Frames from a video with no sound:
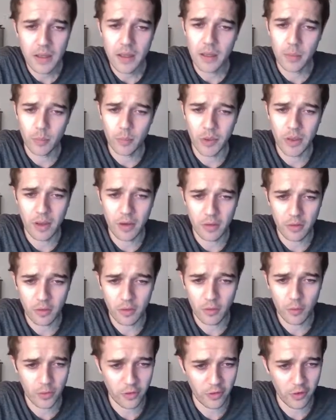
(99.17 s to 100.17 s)

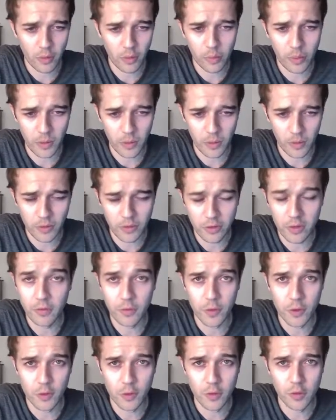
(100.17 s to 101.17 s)
implications for cell biology
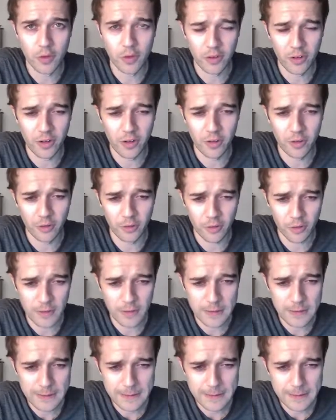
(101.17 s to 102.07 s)
and future diseases.